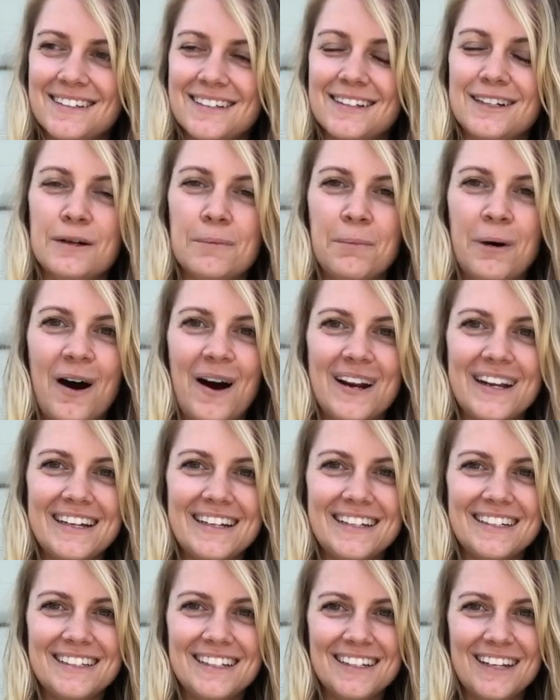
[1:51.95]
your
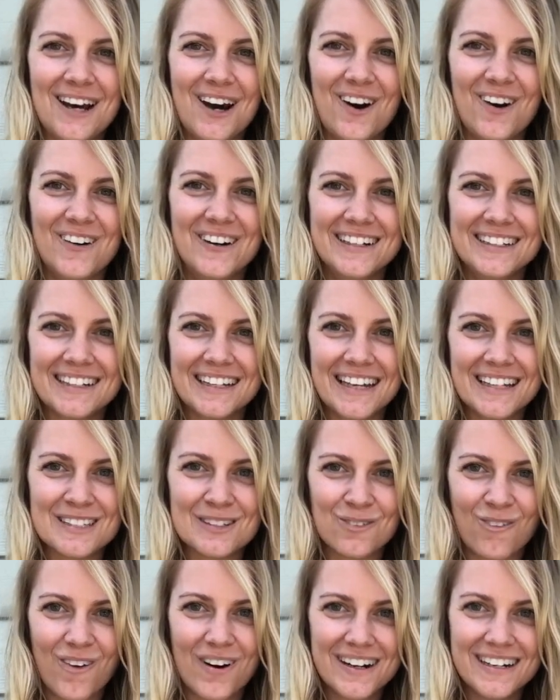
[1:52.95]
body,
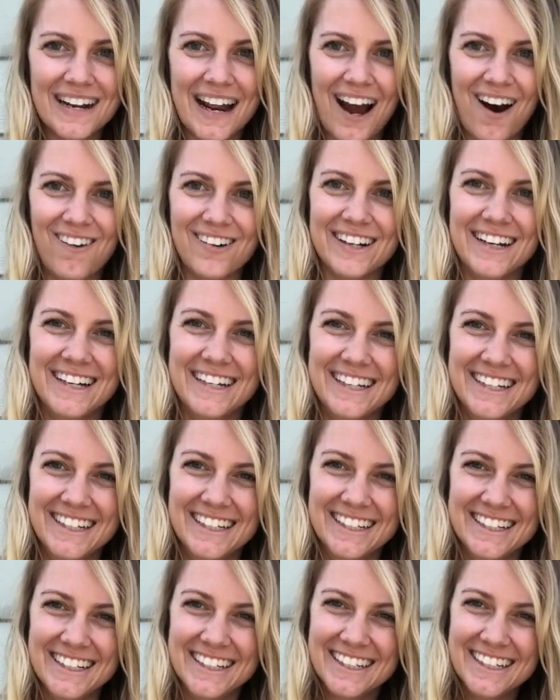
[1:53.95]
gets worn down.
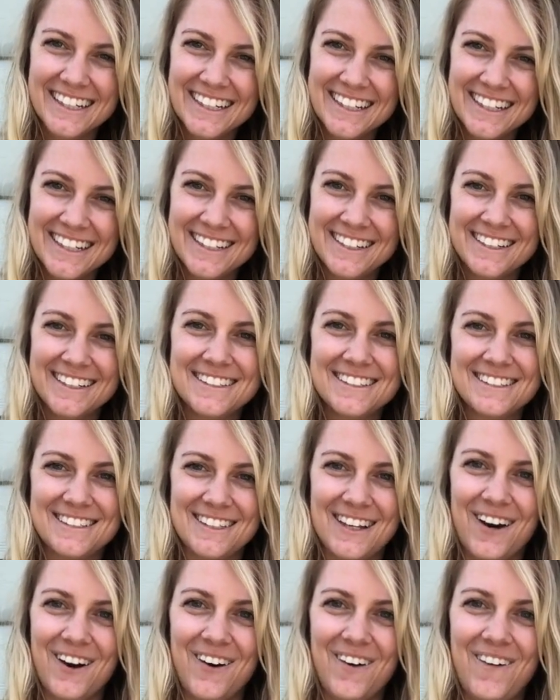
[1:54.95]

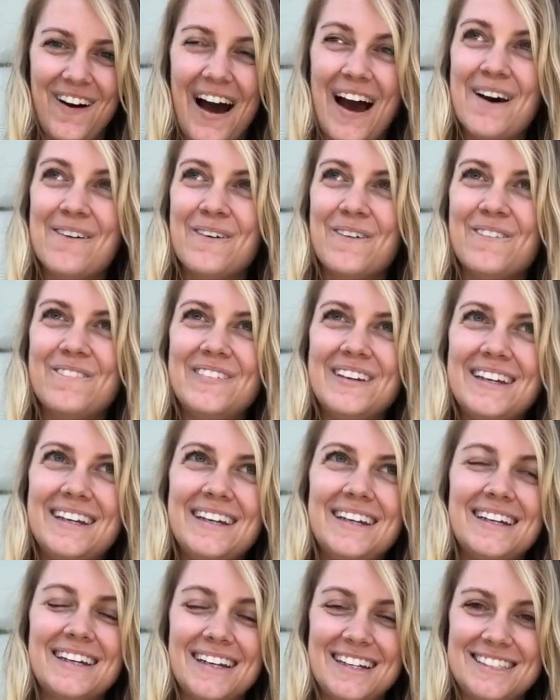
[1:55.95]
So I will
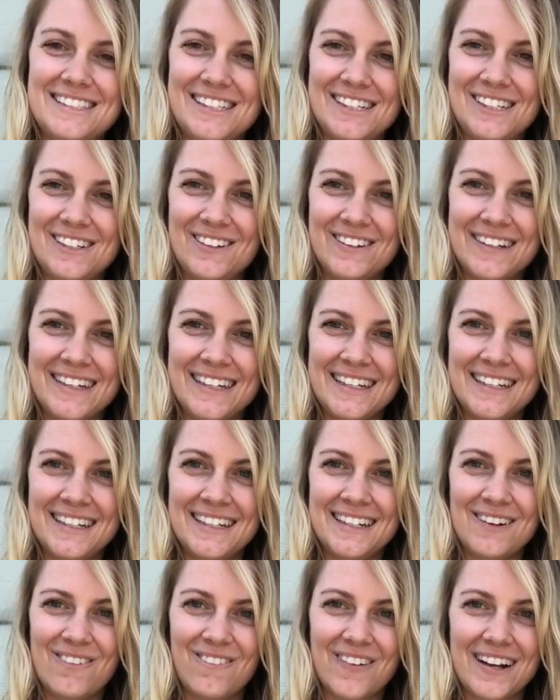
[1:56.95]
be continuing
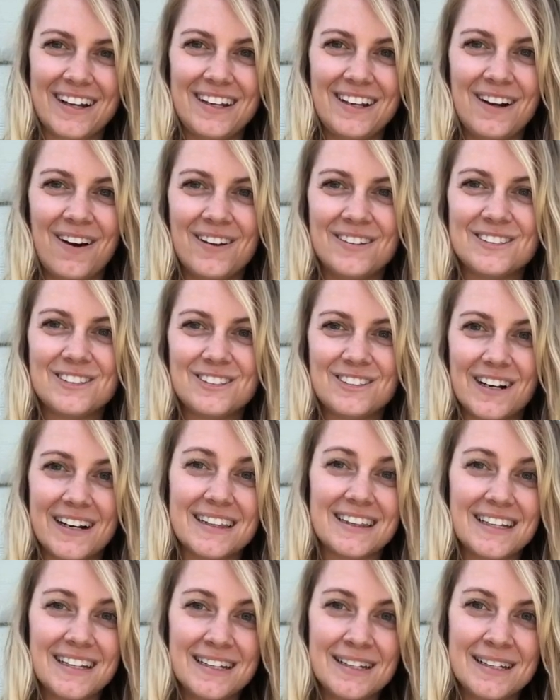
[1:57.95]
working on
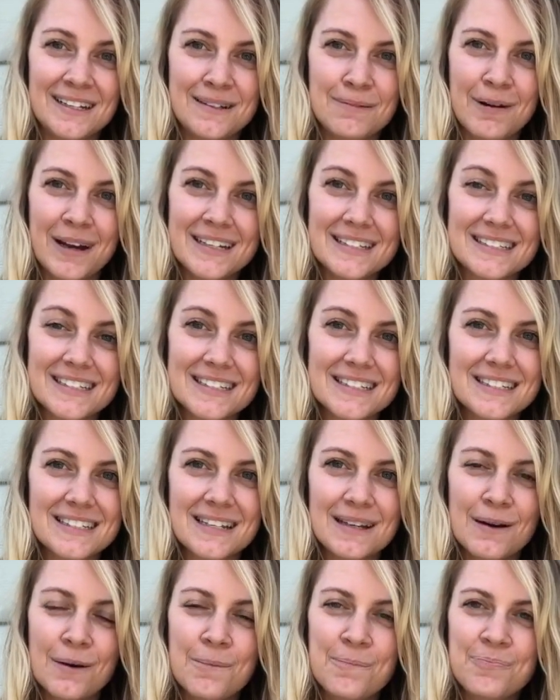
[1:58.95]
strengthening my
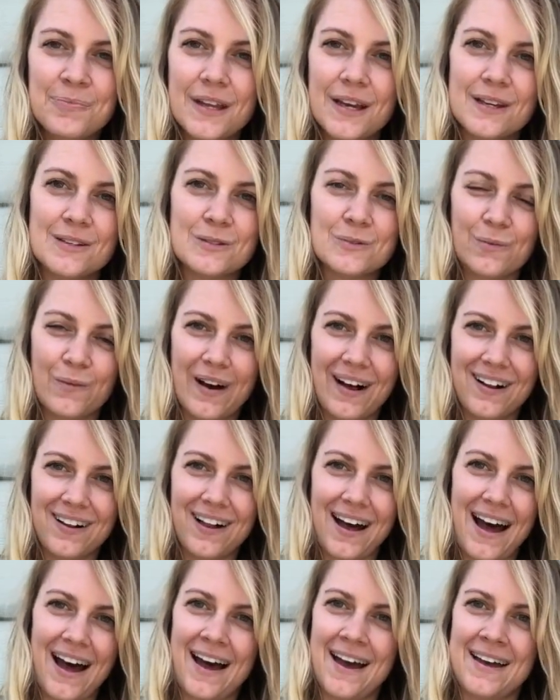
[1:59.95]
system, as well
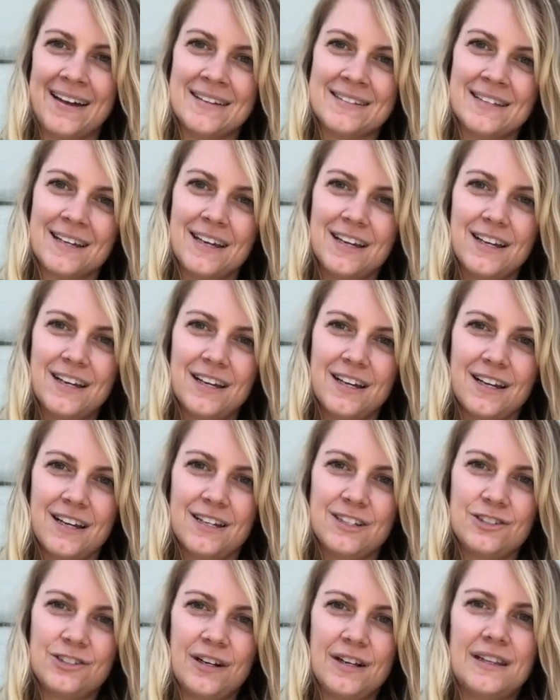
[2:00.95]
as
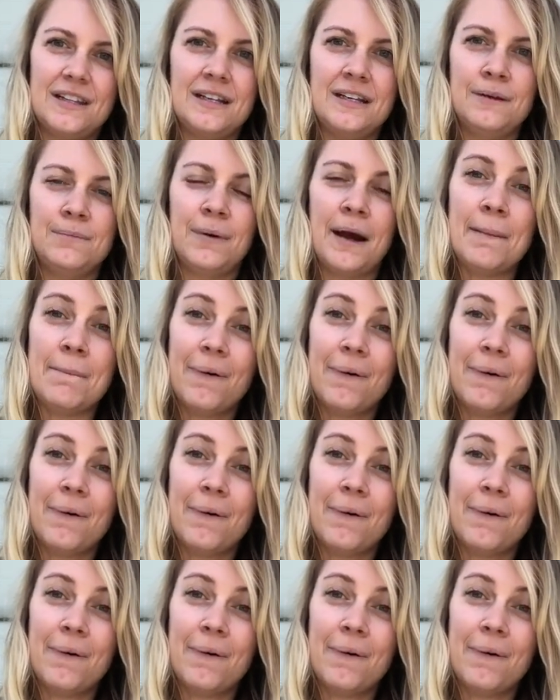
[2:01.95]
strengthening my